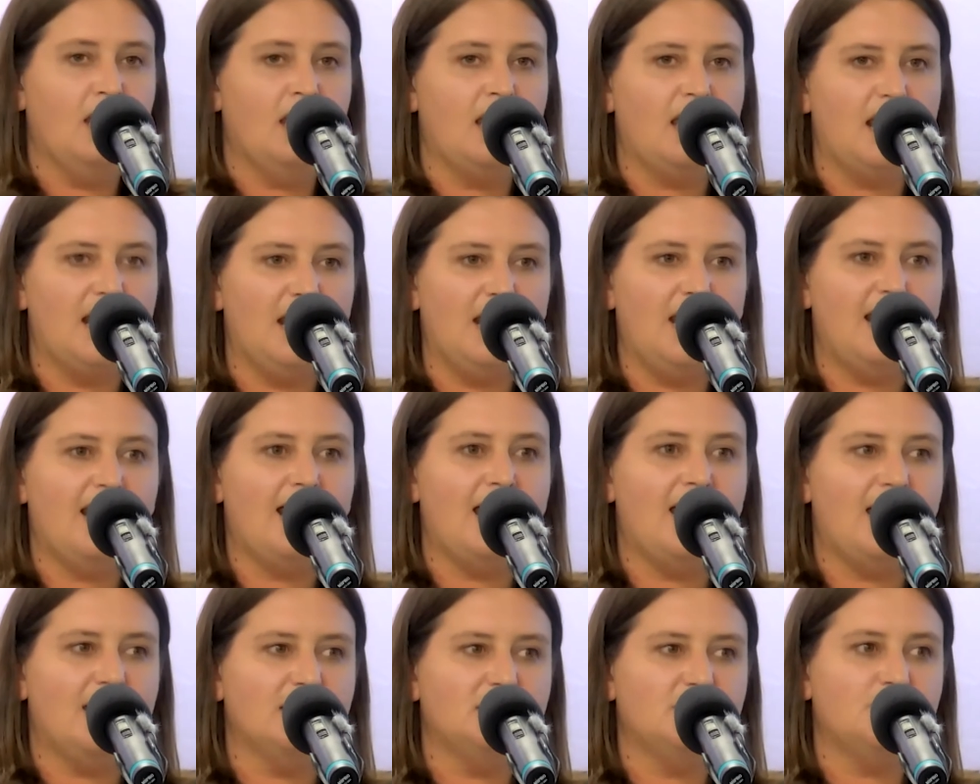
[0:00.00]
A
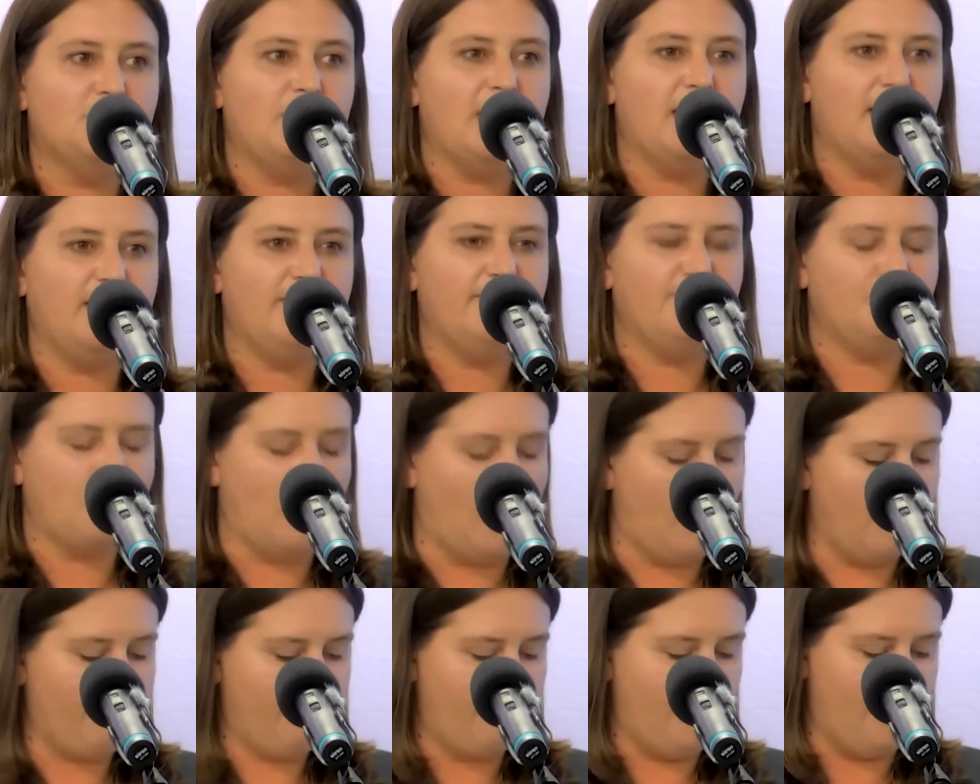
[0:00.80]
large part of
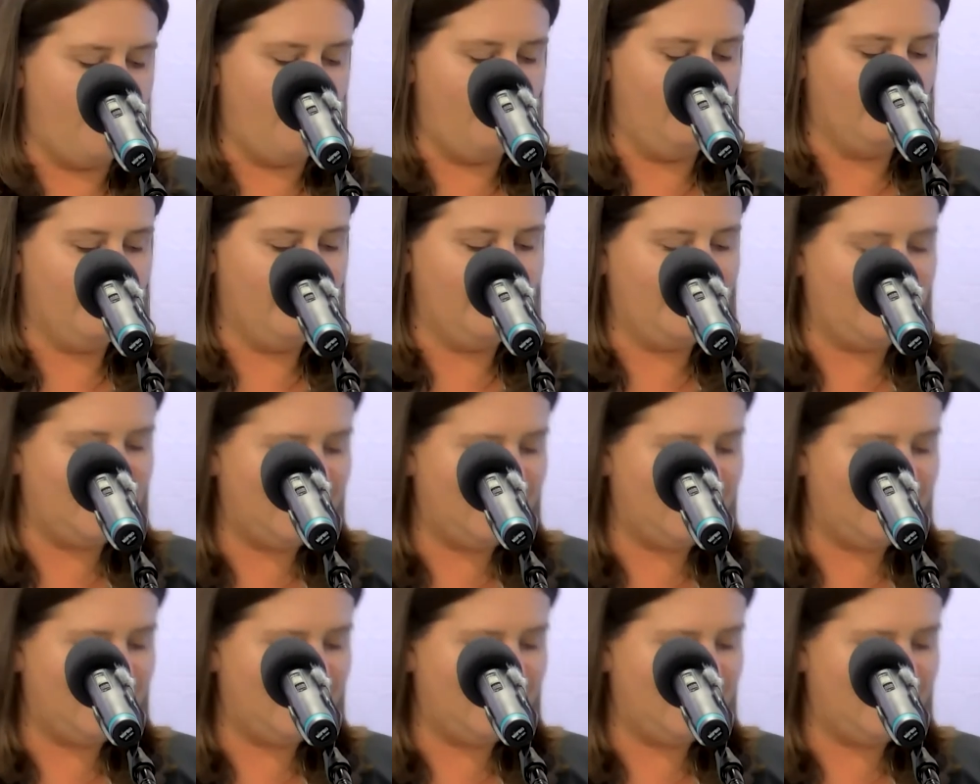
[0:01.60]
my role